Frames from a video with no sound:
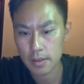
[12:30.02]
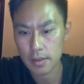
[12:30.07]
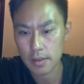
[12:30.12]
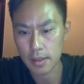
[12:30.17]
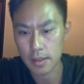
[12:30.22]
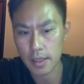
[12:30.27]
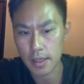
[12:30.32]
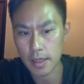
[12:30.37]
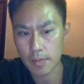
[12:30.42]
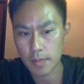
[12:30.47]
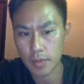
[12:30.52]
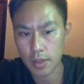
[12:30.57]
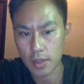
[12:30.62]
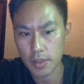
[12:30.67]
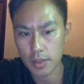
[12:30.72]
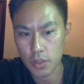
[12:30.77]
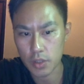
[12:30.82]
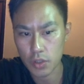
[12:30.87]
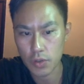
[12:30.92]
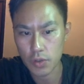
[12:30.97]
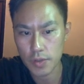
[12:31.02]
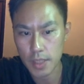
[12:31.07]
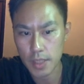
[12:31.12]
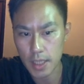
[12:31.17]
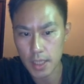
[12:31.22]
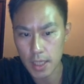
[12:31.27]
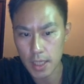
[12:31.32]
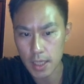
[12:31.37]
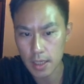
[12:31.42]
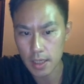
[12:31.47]
and then
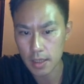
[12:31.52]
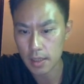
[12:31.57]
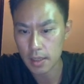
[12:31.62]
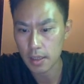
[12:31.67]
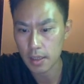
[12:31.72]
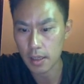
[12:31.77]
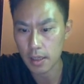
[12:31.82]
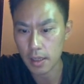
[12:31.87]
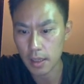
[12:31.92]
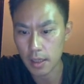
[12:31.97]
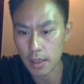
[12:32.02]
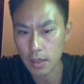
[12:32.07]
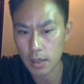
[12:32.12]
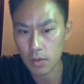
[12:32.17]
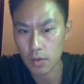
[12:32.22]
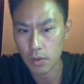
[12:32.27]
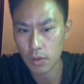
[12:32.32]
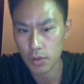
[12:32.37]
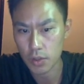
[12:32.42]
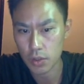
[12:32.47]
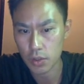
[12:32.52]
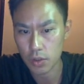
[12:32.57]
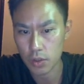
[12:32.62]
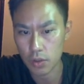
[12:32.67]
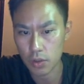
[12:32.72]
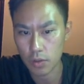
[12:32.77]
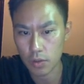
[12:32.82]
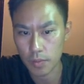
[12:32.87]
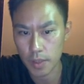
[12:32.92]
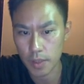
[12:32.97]
+2z equals
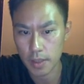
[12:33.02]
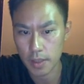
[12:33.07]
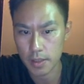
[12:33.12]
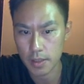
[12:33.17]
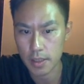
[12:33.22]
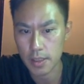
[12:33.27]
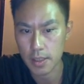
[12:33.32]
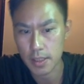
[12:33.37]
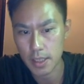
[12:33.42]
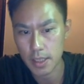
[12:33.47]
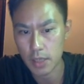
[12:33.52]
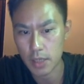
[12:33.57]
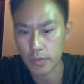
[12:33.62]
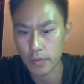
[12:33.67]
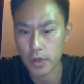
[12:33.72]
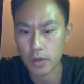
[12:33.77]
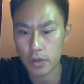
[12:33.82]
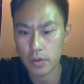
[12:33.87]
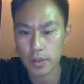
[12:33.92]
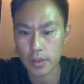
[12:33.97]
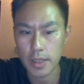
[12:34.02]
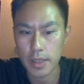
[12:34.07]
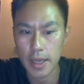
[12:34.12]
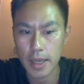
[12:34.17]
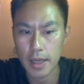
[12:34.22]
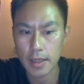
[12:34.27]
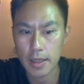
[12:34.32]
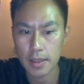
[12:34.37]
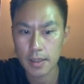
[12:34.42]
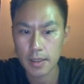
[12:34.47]
to, because this is 0,
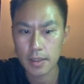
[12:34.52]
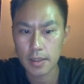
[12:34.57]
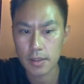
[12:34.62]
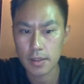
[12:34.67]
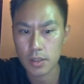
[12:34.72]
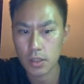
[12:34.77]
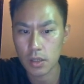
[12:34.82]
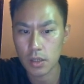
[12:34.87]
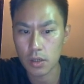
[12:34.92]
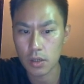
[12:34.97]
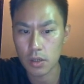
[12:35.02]
yeah? So,